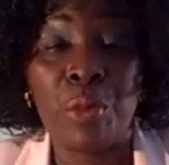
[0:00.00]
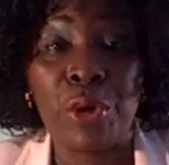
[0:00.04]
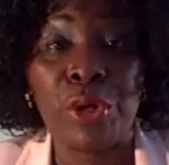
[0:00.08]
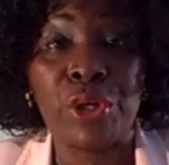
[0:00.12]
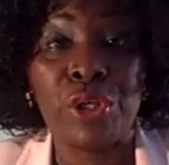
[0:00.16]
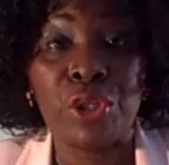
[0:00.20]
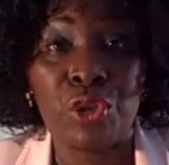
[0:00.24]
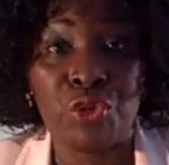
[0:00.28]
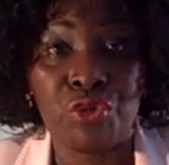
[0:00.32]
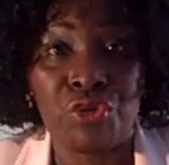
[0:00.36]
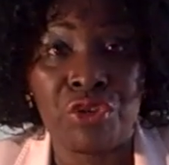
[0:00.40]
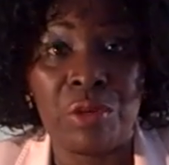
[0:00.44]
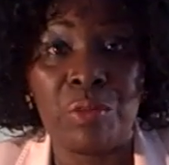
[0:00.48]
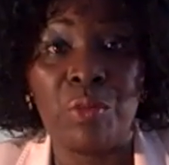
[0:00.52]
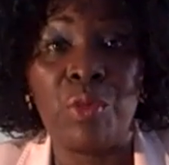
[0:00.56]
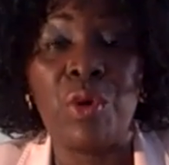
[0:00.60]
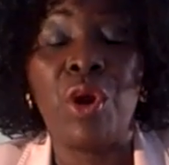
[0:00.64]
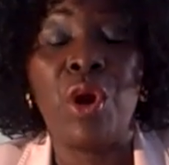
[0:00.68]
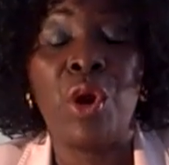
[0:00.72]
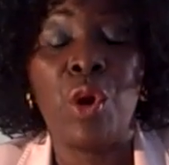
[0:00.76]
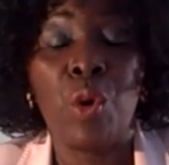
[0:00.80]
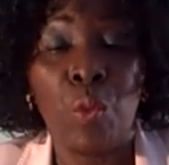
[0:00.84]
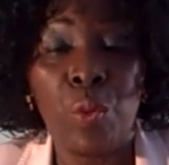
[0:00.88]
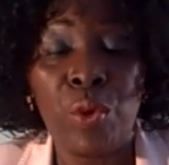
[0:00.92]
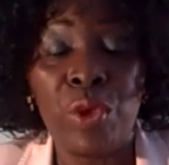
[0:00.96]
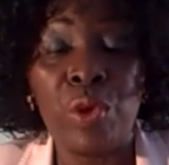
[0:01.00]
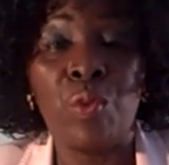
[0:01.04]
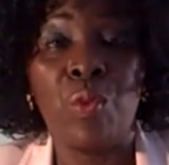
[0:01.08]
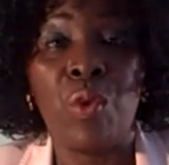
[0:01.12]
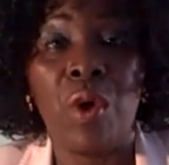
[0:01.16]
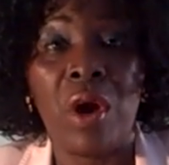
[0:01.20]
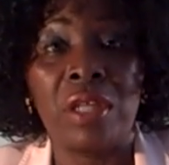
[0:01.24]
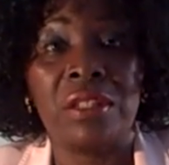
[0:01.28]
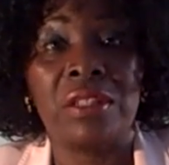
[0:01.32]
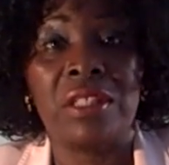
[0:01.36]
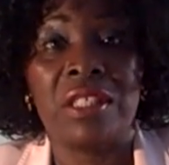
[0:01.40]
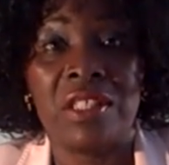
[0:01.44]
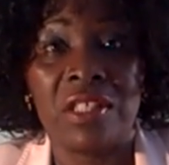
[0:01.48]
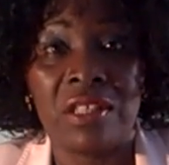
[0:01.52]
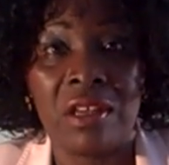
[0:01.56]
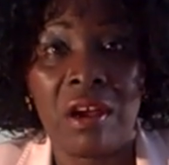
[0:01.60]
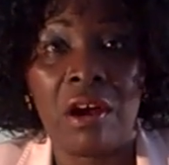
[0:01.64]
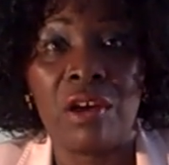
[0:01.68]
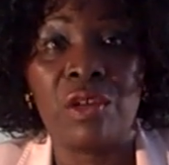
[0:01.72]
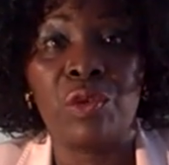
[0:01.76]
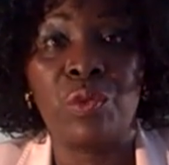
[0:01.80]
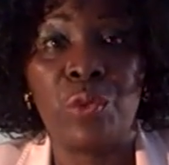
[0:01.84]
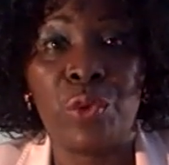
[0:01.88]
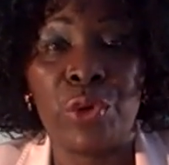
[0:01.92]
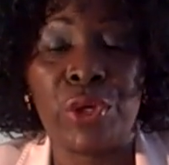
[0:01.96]
American dream. We want to
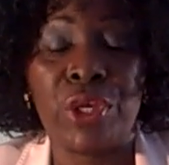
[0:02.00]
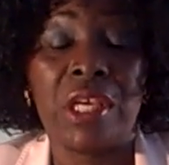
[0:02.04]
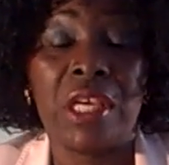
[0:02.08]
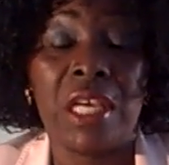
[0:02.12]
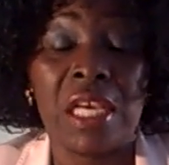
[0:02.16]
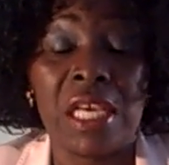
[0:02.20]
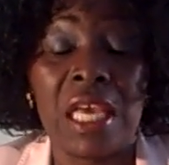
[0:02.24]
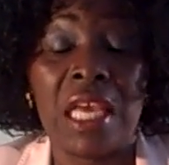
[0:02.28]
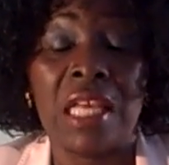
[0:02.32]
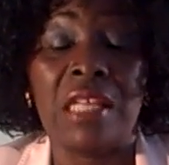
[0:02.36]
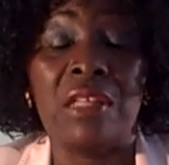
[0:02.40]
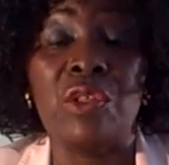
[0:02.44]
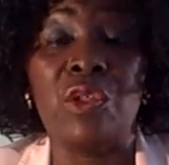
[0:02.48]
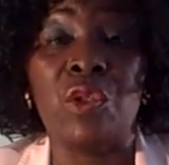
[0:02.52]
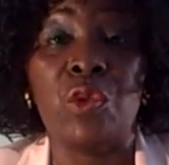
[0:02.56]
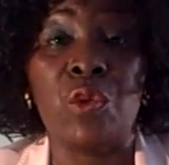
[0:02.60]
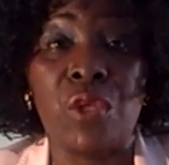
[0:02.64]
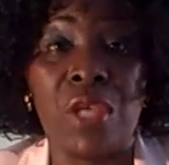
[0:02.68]
start working again.